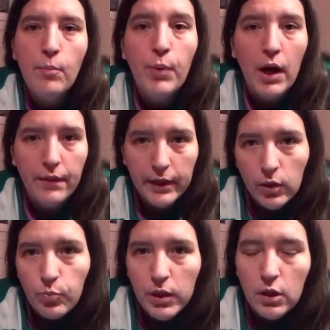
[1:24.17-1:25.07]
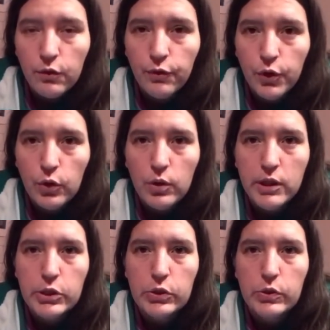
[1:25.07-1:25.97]
But there could be a few
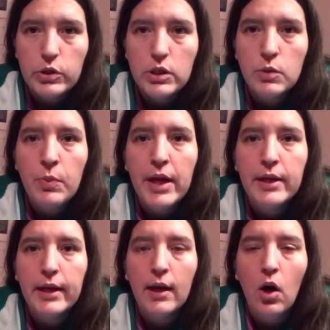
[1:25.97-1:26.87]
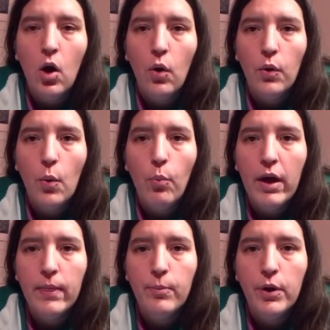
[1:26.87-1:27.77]
issues depending on
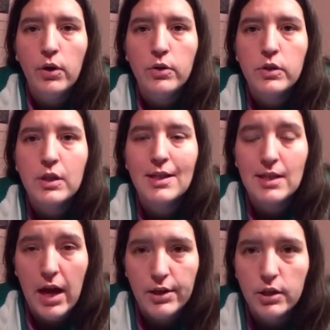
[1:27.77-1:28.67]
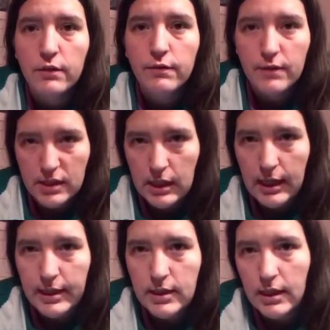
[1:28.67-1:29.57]
where the post is actually
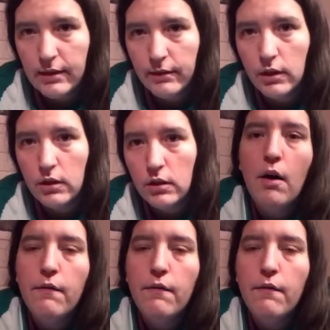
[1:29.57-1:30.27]
physically delivered.